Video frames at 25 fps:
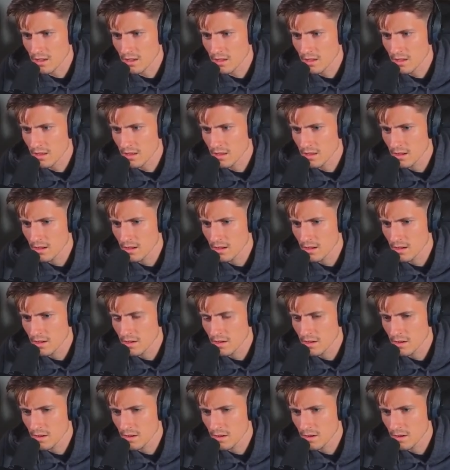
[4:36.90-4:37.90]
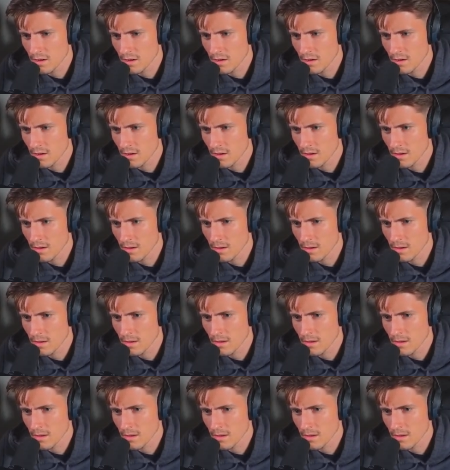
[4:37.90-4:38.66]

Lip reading: Nobody speaks.